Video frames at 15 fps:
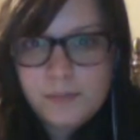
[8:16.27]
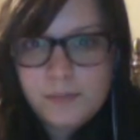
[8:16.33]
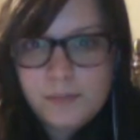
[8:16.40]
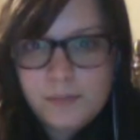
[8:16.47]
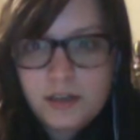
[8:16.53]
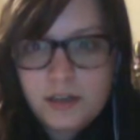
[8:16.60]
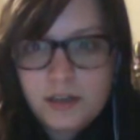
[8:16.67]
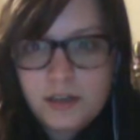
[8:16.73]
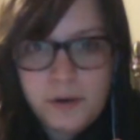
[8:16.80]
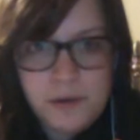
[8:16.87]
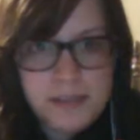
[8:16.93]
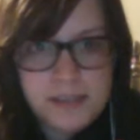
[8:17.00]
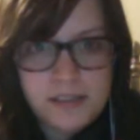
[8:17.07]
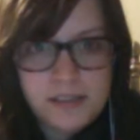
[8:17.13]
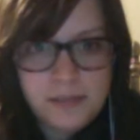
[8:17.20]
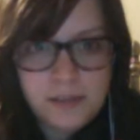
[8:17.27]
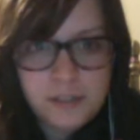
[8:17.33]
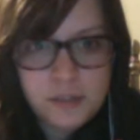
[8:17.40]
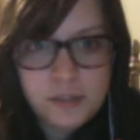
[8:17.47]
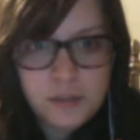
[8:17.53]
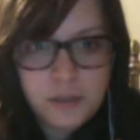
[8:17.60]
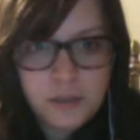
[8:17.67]
because we read basically the first
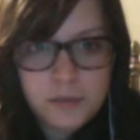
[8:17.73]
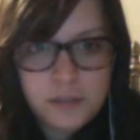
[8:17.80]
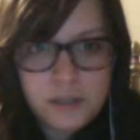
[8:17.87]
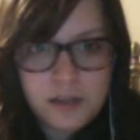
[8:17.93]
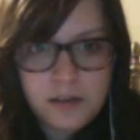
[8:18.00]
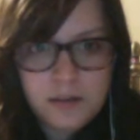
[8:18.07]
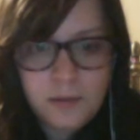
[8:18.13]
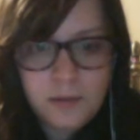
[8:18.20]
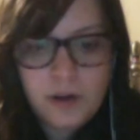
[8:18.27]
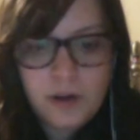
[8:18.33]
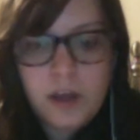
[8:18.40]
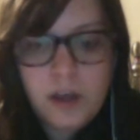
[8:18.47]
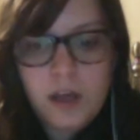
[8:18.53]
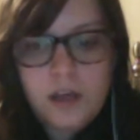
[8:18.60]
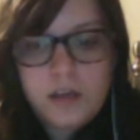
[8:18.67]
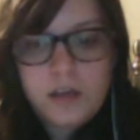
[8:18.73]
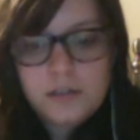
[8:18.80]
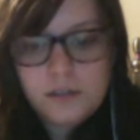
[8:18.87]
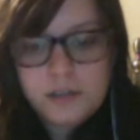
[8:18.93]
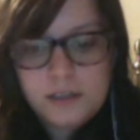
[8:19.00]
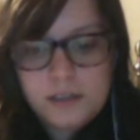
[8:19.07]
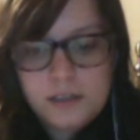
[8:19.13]
20% of the book. So, like, you